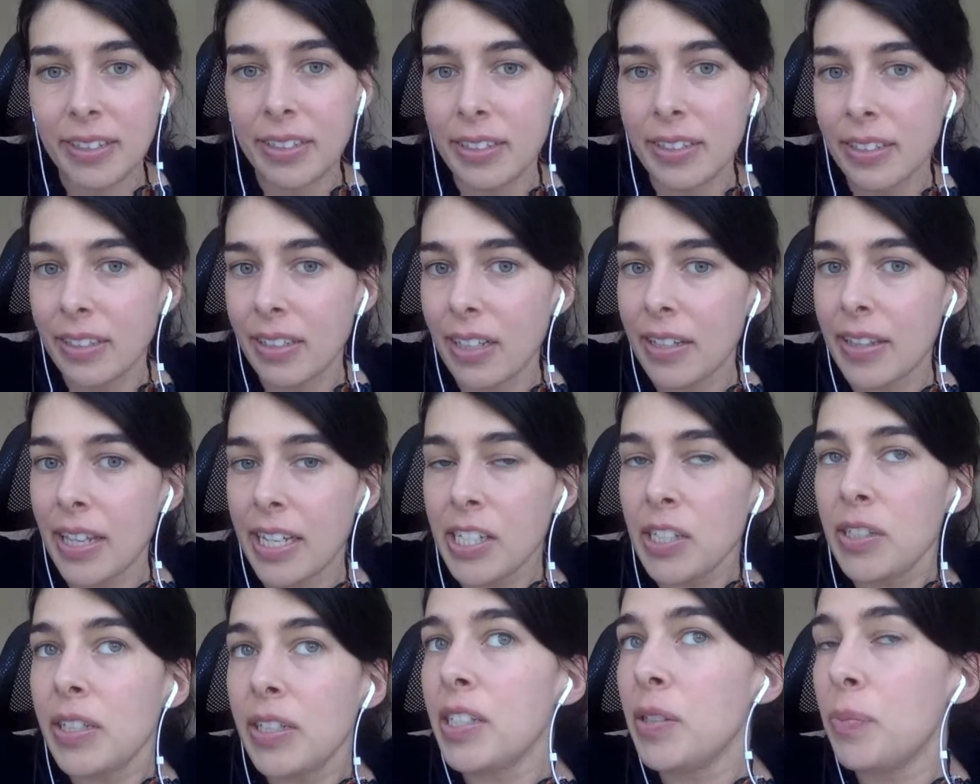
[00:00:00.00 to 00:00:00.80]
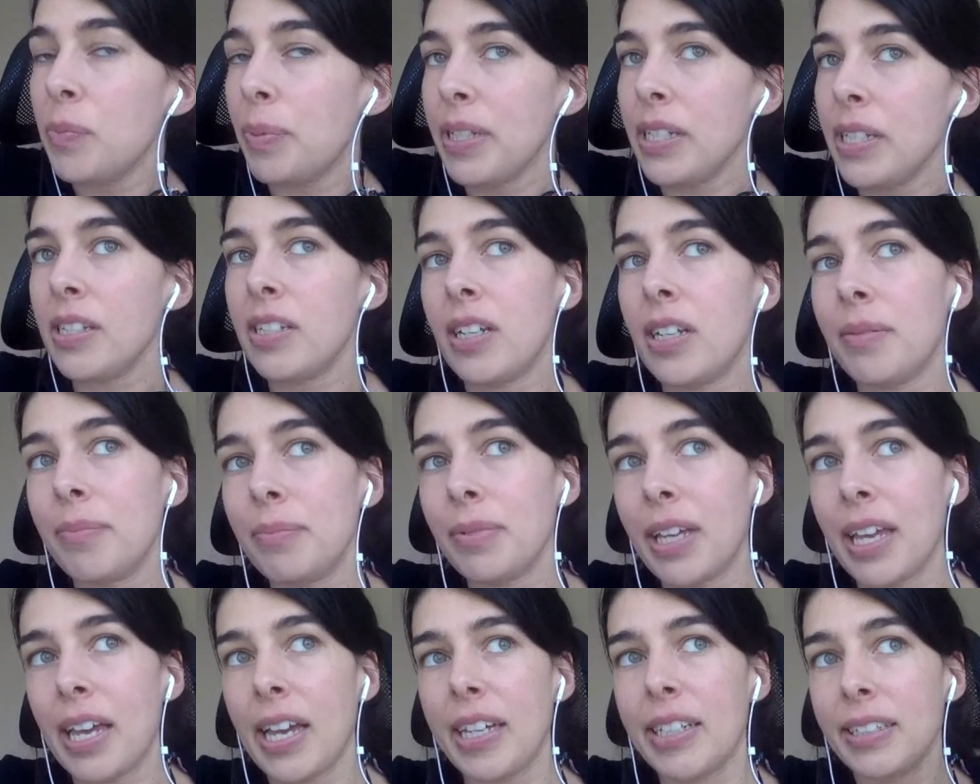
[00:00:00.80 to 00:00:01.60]
There's been some
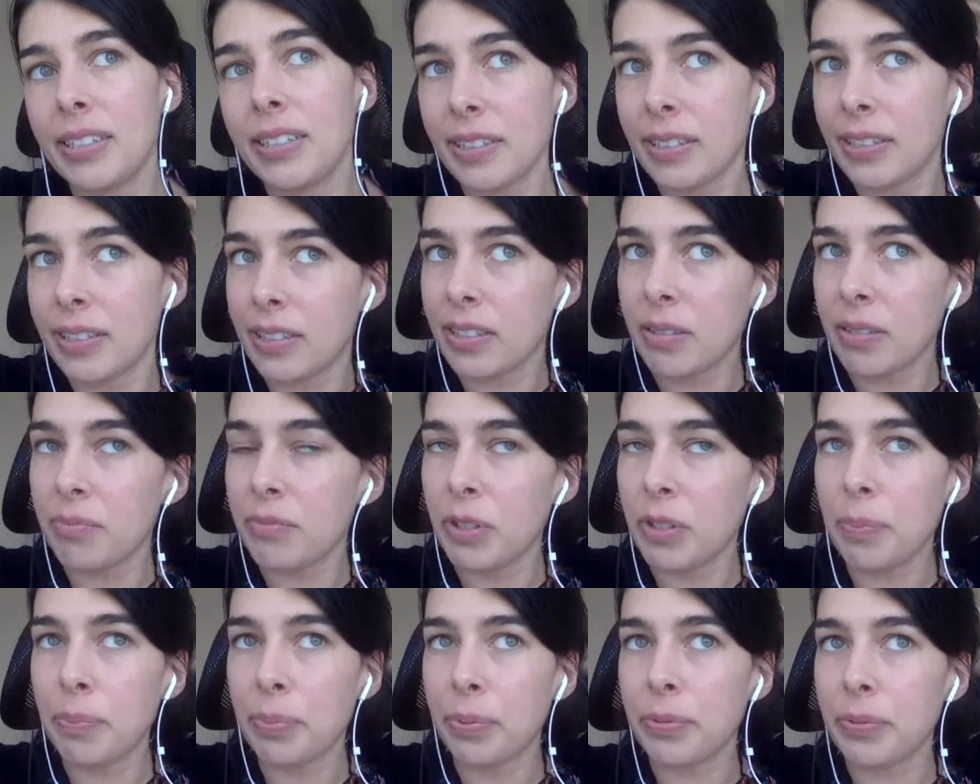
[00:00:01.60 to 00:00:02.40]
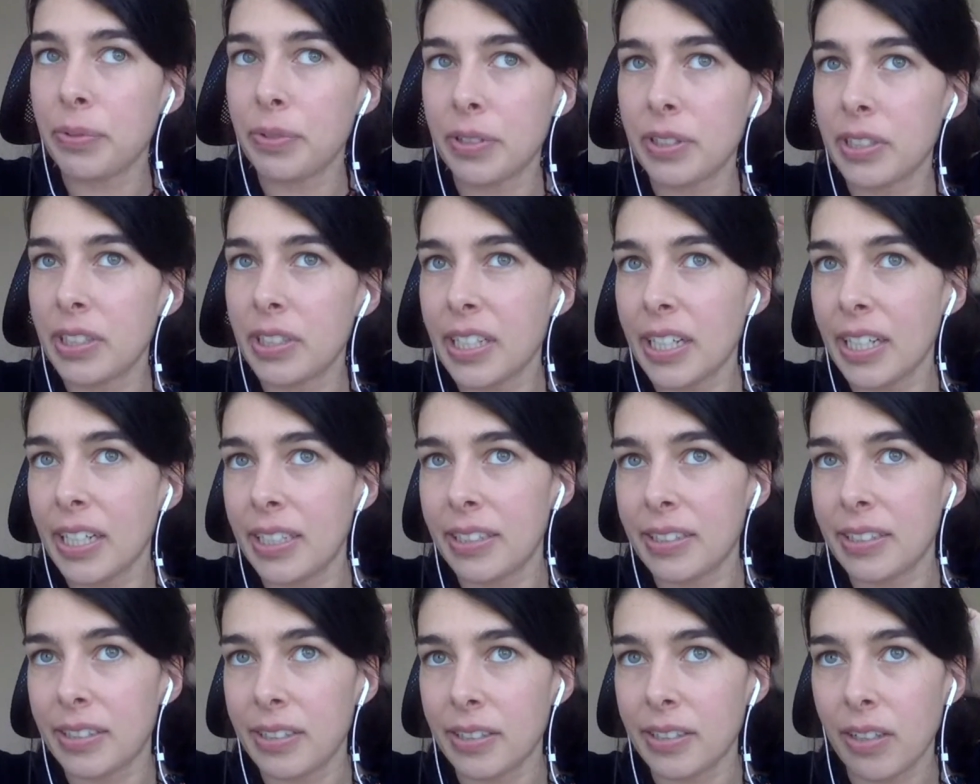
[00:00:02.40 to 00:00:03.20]
cases, some reported
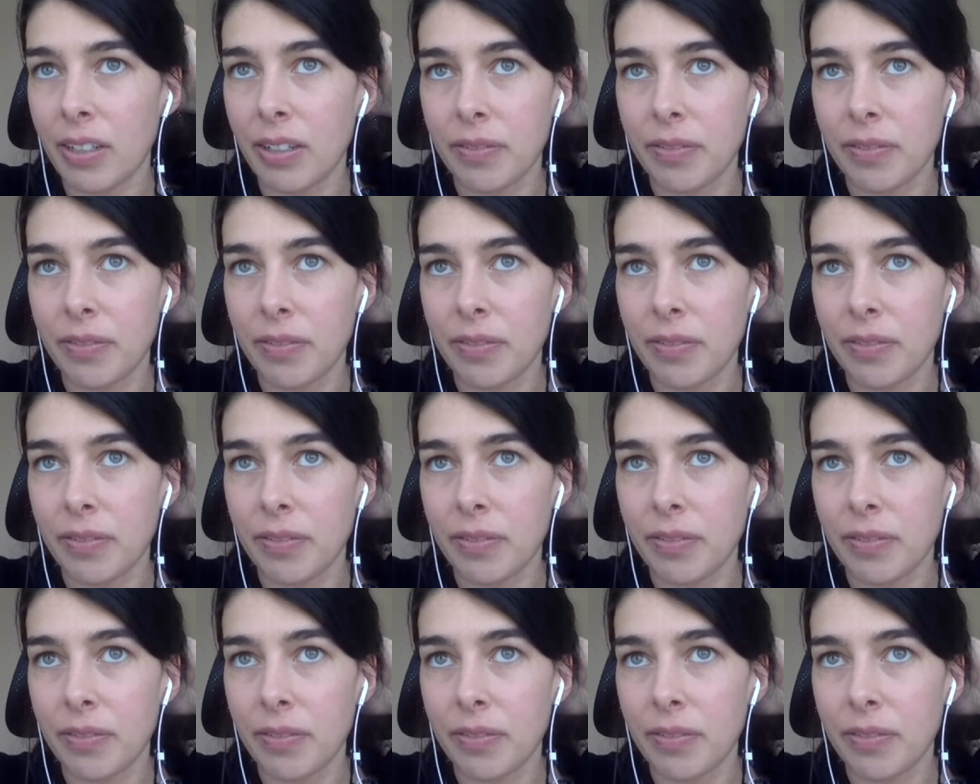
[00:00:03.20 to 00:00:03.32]
cases of